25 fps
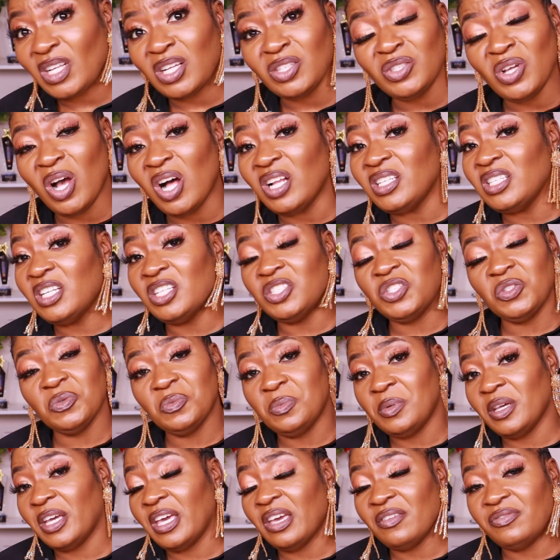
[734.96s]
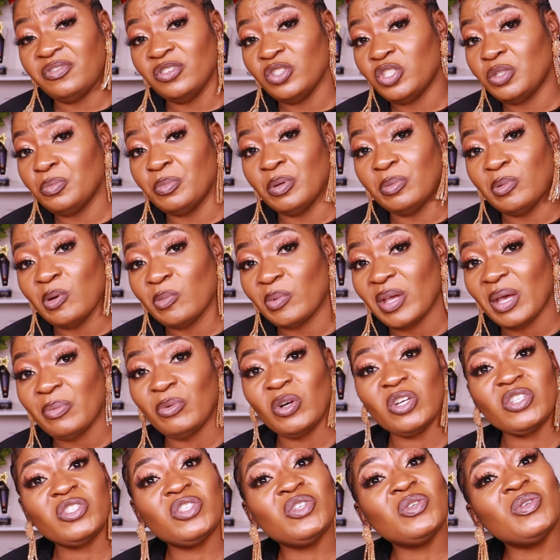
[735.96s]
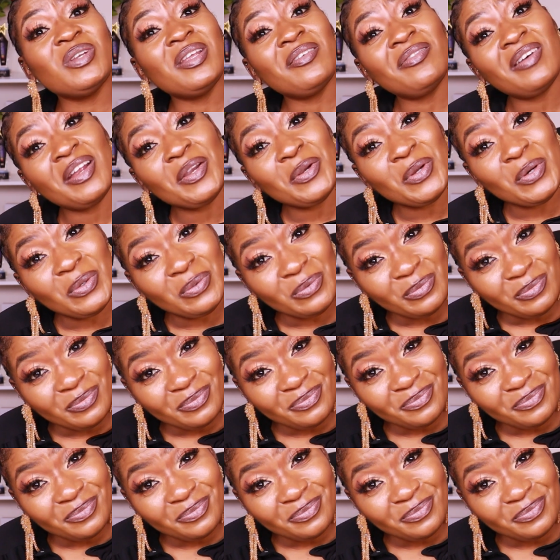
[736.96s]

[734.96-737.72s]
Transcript: y'all need to be careful, shibubumke, because you never know.